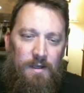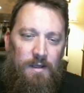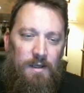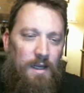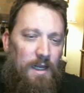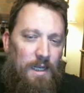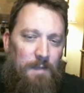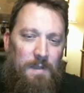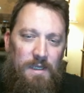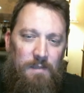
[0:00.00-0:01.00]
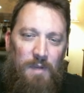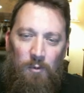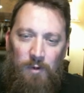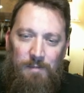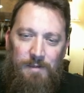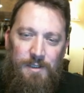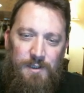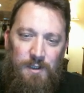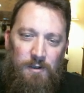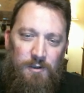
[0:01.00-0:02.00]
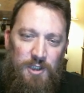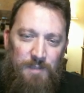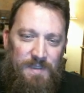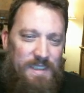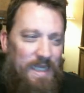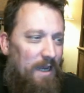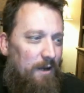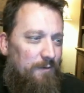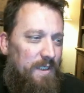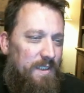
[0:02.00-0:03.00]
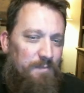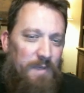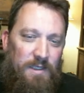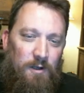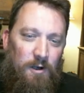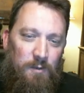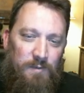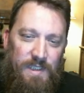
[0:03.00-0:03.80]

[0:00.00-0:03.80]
but we're able to just start chipping down this Mega Gargant with these